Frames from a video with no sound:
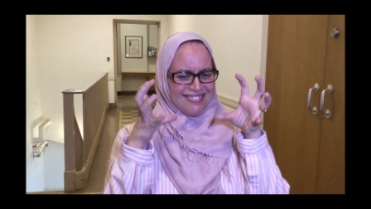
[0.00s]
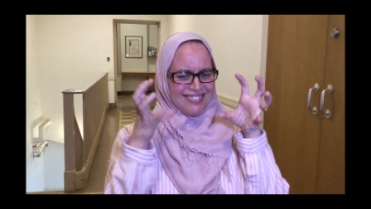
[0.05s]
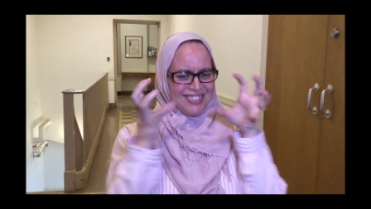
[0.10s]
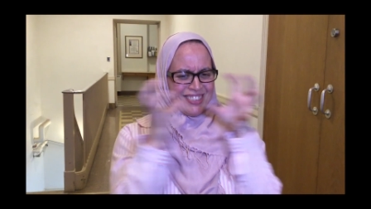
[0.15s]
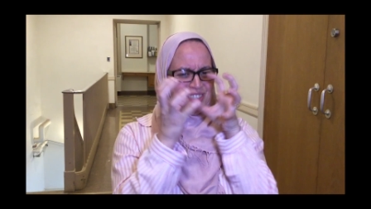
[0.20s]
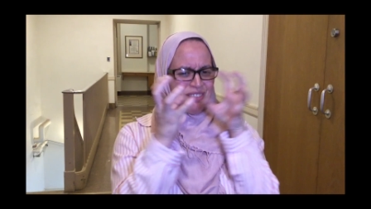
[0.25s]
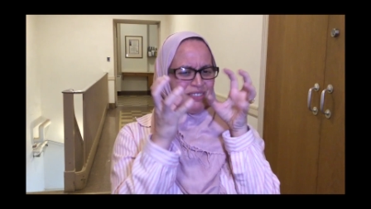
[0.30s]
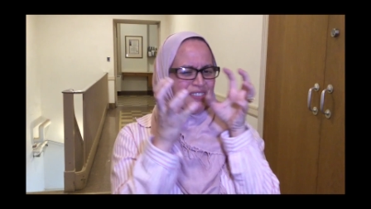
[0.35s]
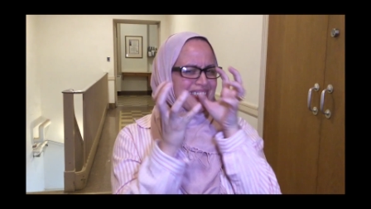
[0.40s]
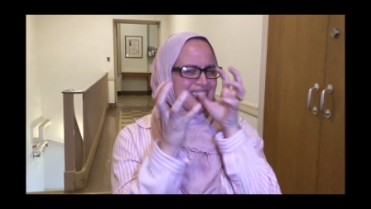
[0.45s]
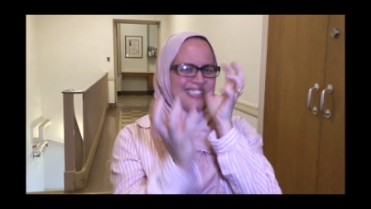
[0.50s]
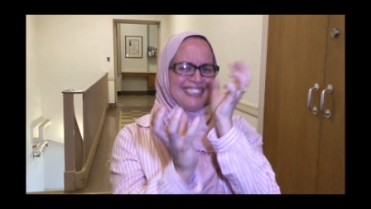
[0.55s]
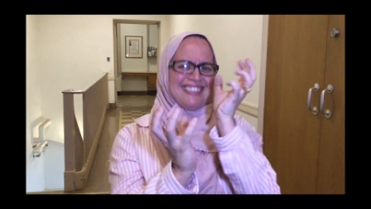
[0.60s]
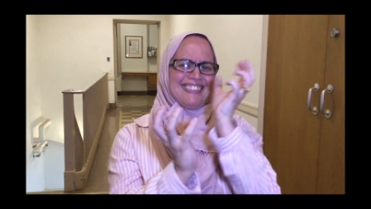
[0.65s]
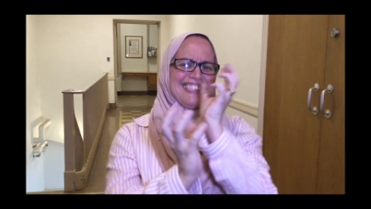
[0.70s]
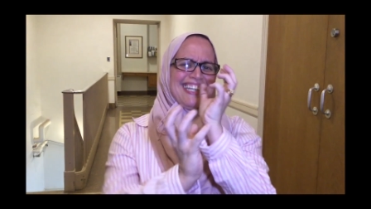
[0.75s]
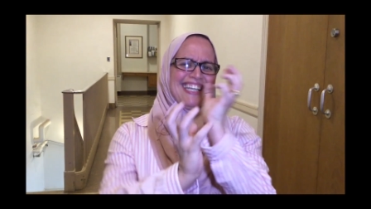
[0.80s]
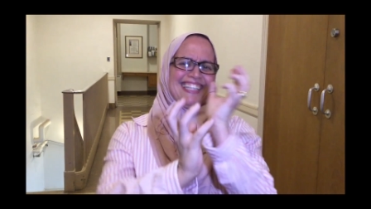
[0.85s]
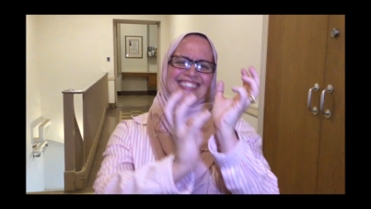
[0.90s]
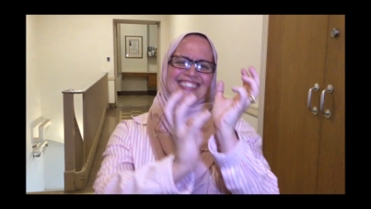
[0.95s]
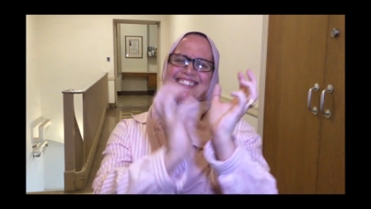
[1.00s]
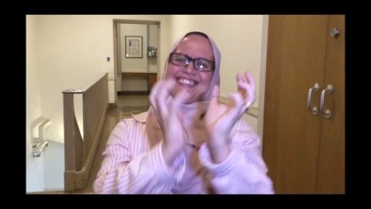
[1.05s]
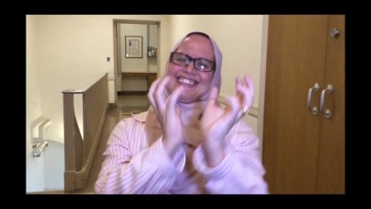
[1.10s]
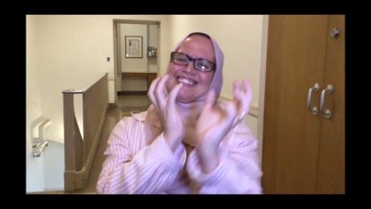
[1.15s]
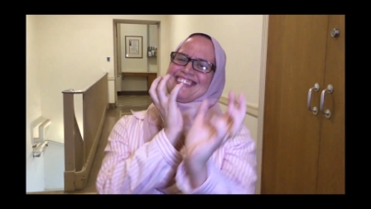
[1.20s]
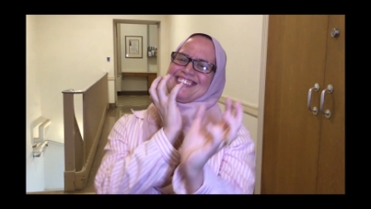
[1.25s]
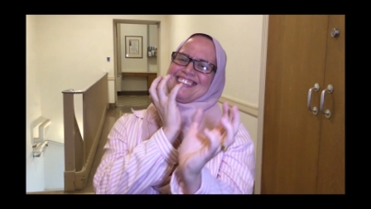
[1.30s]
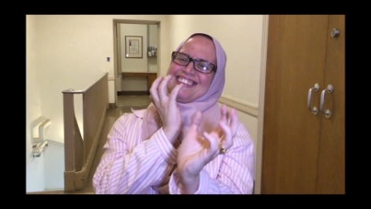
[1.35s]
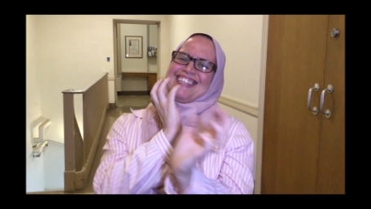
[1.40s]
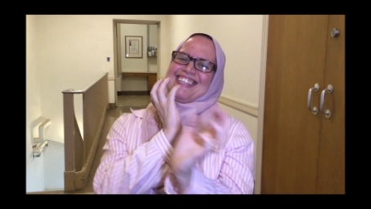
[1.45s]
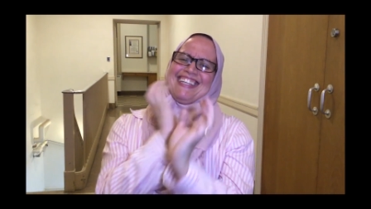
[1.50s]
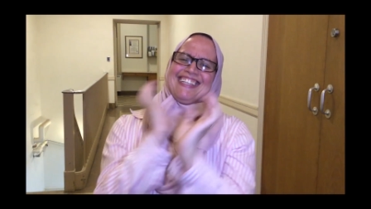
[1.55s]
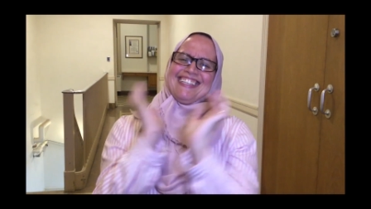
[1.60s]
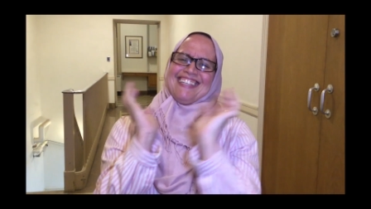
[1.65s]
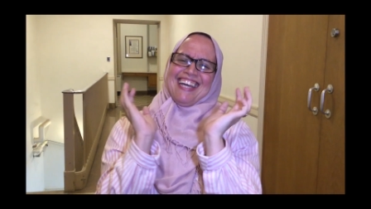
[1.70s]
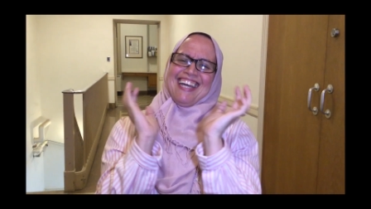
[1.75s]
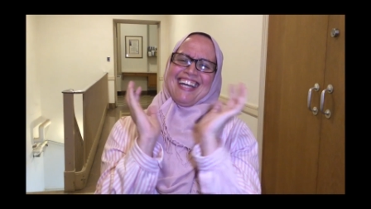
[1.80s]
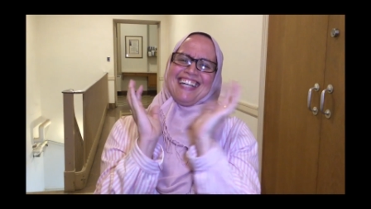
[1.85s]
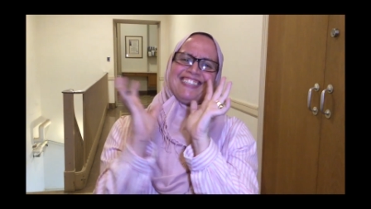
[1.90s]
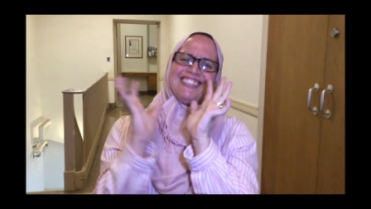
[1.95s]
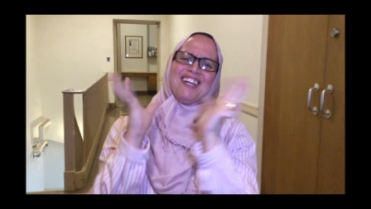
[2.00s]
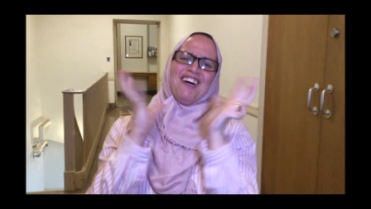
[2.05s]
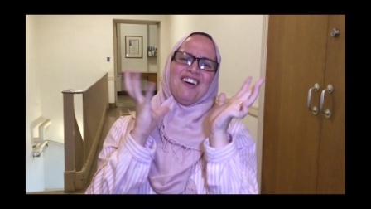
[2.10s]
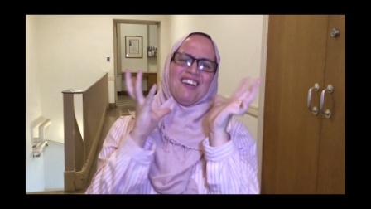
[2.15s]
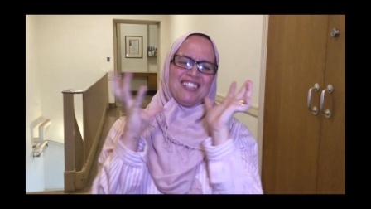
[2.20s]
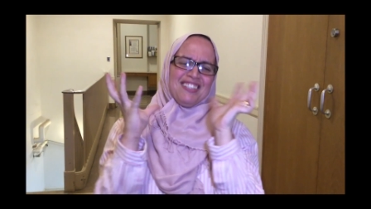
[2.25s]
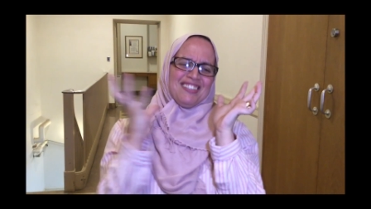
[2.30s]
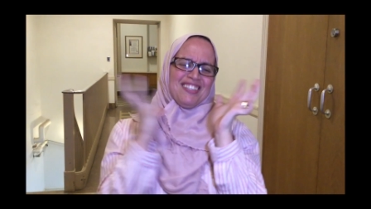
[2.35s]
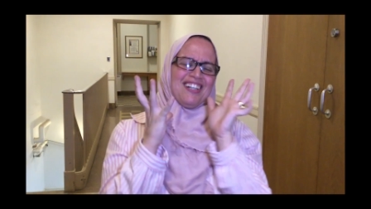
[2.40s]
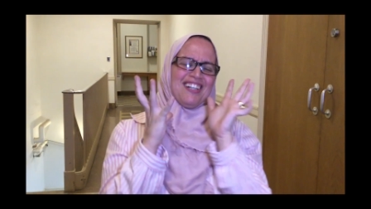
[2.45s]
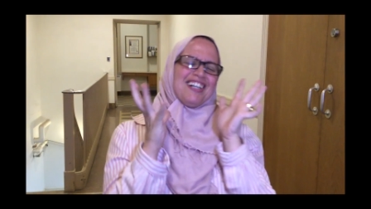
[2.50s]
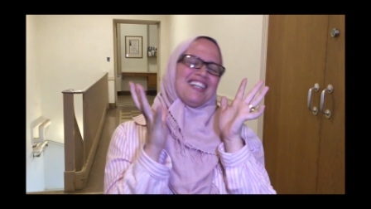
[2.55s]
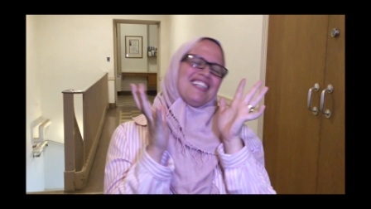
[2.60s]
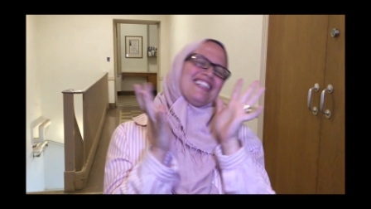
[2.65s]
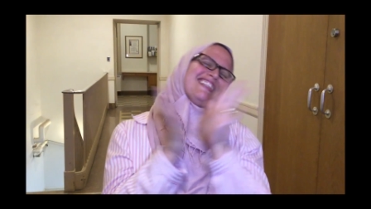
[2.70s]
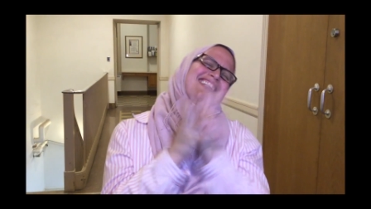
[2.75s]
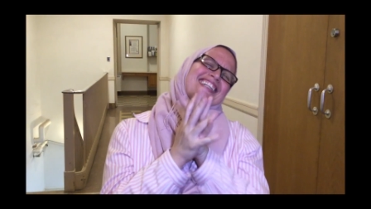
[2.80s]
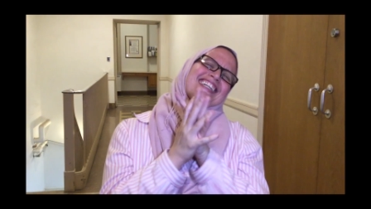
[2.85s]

short condensed, and I talk a lot.